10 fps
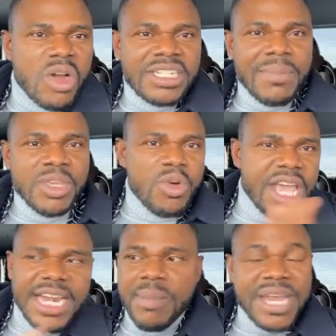Watch them.
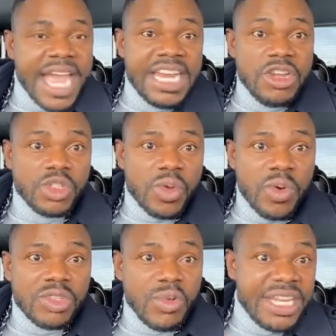You hear them. They are in the news.
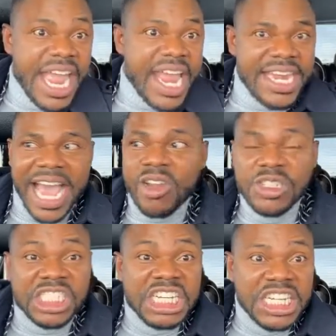So oh. today they are
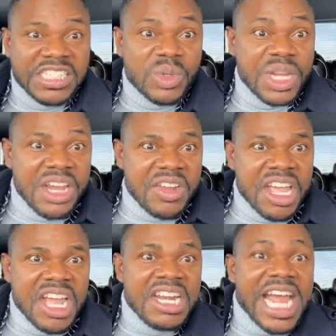launching this. Today,
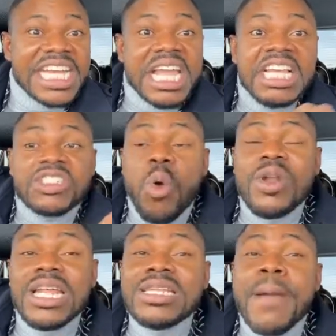now it's
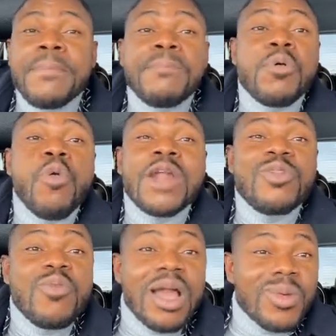only their people who
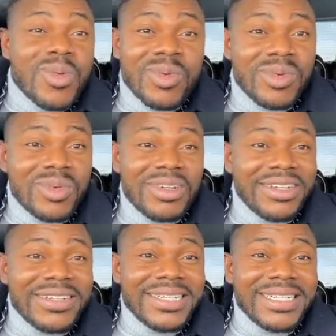are doing well. Oh.
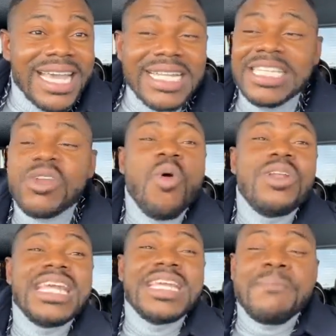It is
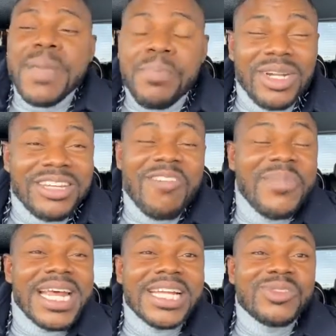only the people in
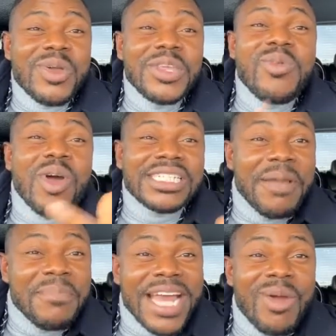government that are doing well. You
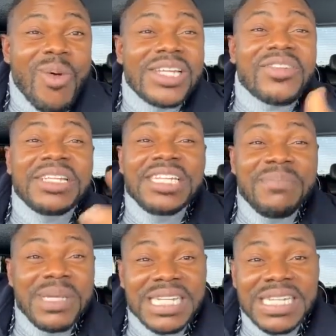watch them. They are the ones
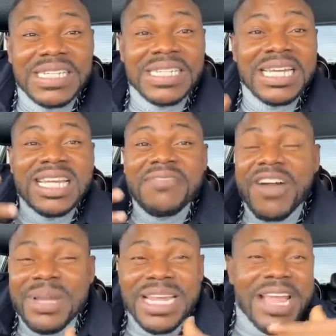creating the businesses,
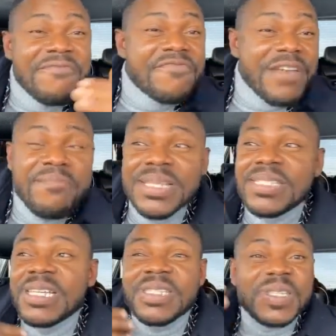family and friend
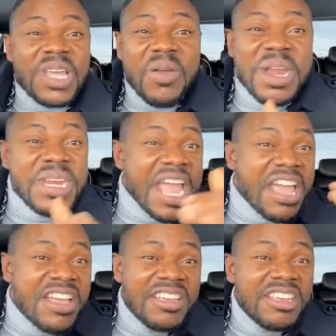businesses here and
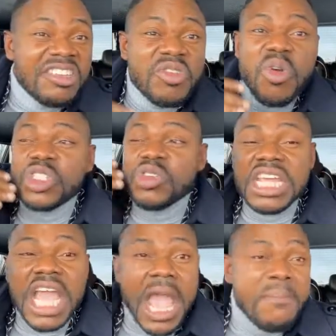there. You go
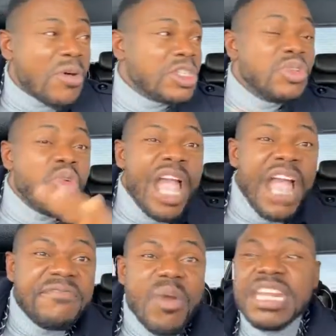to the airport. You
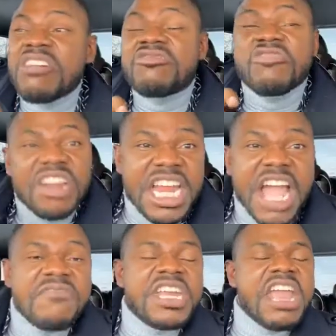go everywhere. They are
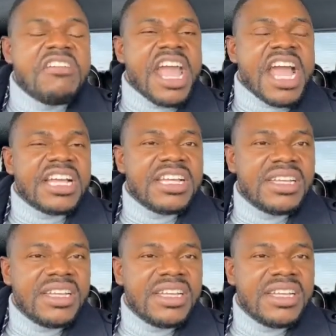running every area.